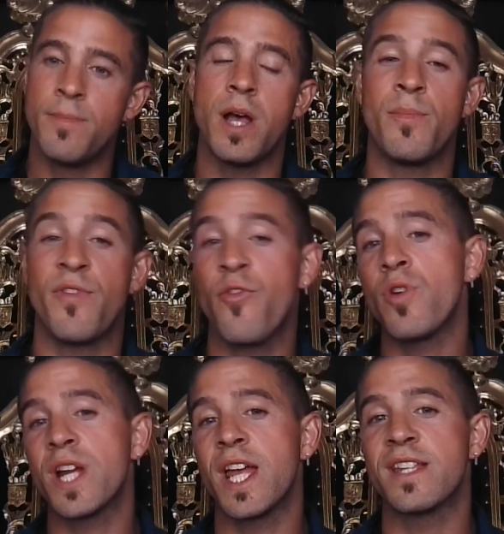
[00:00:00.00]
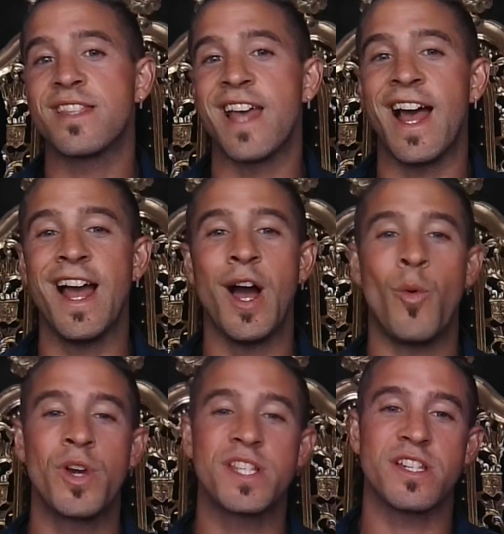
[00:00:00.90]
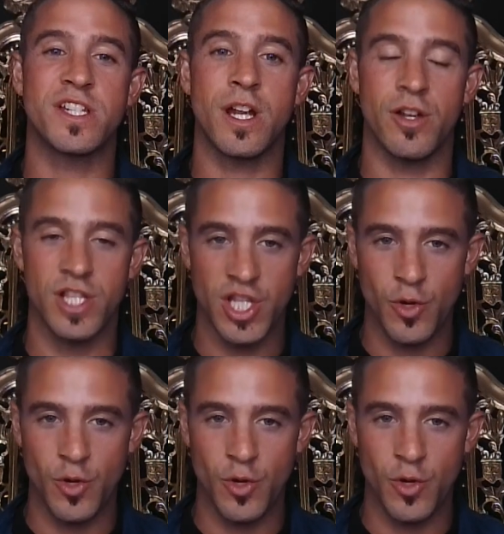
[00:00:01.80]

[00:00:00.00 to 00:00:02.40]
before I get into that, I wanted to share a little